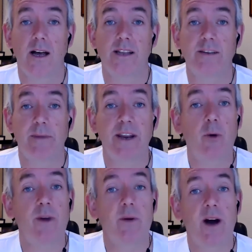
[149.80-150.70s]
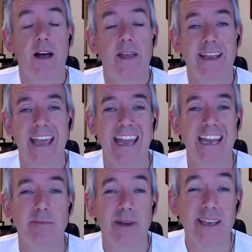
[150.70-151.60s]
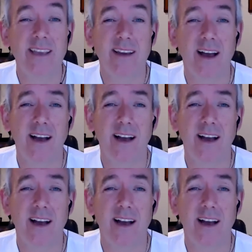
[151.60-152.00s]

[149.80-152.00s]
Depending on where you are, they can be.